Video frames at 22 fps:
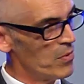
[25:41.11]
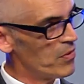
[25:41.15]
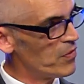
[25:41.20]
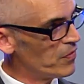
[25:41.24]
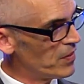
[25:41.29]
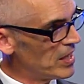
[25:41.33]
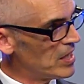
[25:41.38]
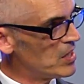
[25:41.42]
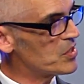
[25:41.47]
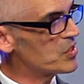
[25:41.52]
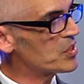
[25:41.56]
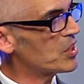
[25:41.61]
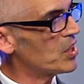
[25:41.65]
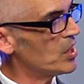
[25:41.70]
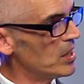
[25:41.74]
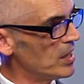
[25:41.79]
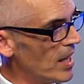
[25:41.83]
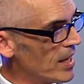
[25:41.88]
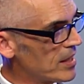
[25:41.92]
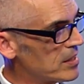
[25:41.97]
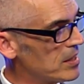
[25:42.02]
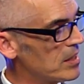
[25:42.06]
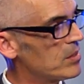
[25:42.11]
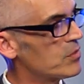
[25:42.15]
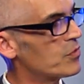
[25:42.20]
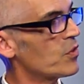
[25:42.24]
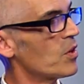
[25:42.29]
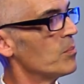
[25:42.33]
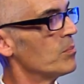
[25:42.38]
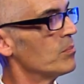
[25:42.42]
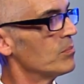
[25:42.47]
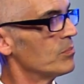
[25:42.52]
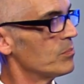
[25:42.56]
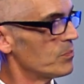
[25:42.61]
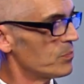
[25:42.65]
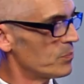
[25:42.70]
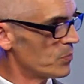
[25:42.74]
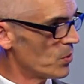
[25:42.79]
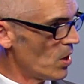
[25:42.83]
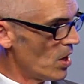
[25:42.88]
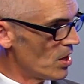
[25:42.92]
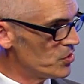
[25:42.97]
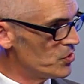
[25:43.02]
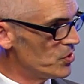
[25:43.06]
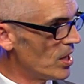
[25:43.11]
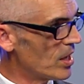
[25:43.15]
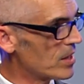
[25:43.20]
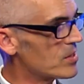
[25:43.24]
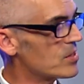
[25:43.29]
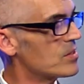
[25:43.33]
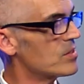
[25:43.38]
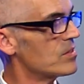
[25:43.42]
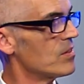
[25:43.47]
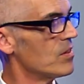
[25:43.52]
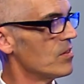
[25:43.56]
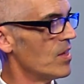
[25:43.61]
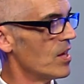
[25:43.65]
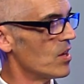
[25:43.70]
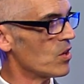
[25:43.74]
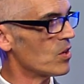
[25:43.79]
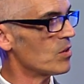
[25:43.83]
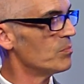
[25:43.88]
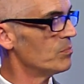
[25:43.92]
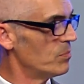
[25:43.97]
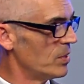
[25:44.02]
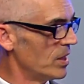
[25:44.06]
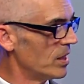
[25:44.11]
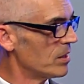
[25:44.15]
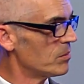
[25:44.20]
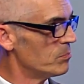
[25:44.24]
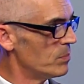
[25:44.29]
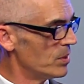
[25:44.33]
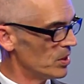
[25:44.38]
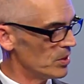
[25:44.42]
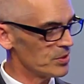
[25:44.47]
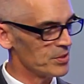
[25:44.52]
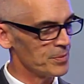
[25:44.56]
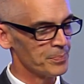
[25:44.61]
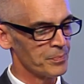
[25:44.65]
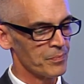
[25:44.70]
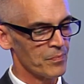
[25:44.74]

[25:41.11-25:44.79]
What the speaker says: fees collected from projects that are being built.